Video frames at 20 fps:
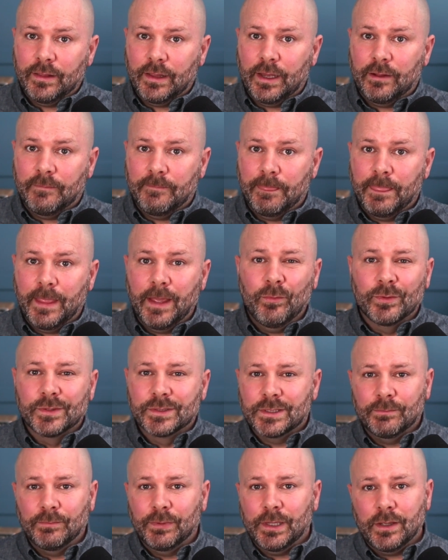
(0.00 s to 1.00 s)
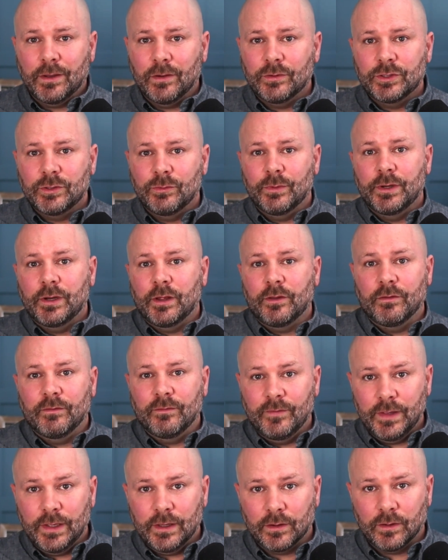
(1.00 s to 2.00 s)
that, they will simply go to another
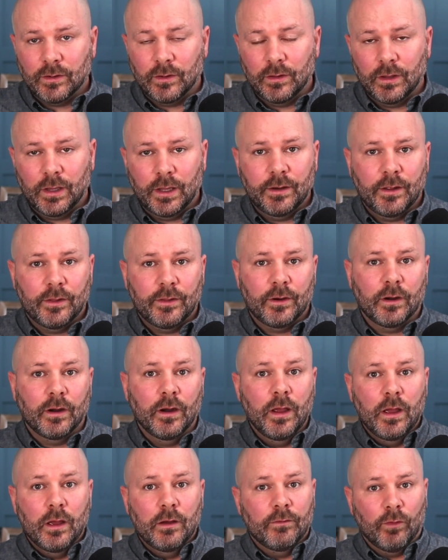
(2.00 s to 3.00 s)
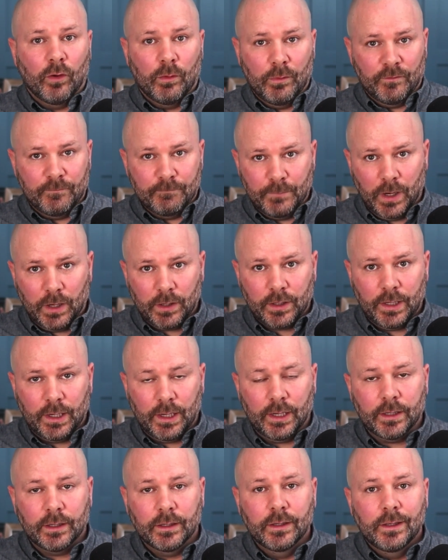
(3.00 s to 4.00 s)
vehicle, another form of
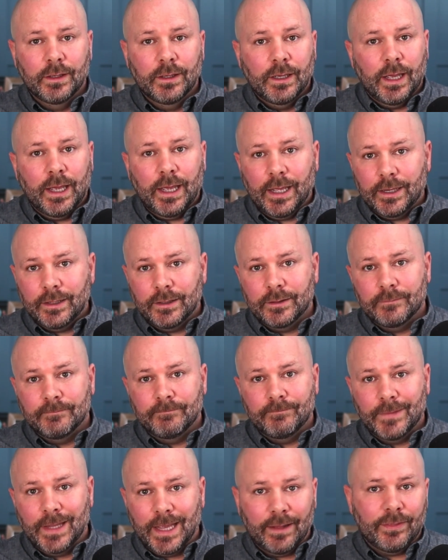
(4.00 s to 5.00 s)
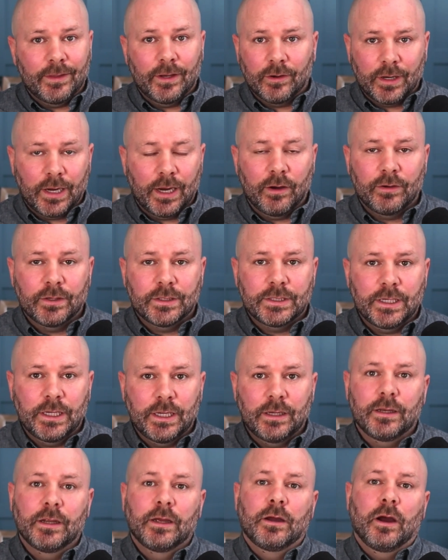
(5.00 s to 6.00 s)
marketing, and get their
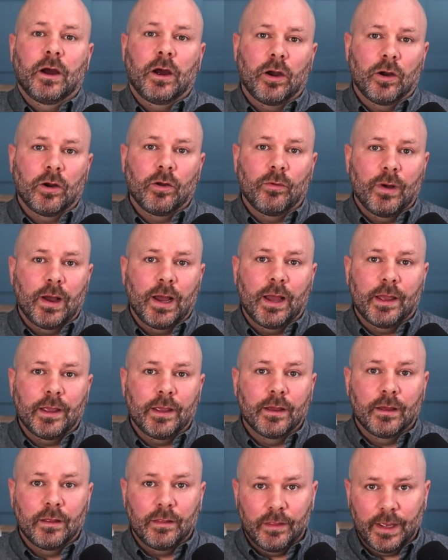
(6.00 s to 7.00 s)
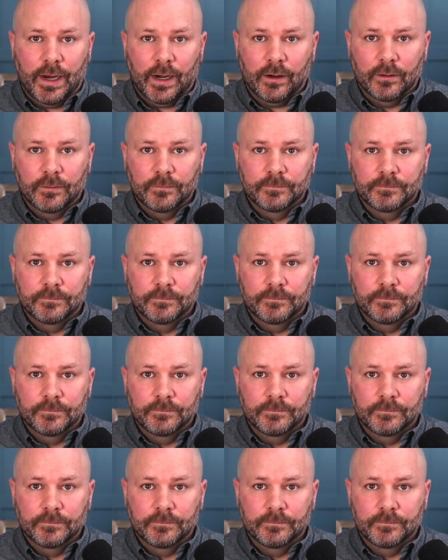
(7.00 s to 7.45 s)
guaranteed ROI there.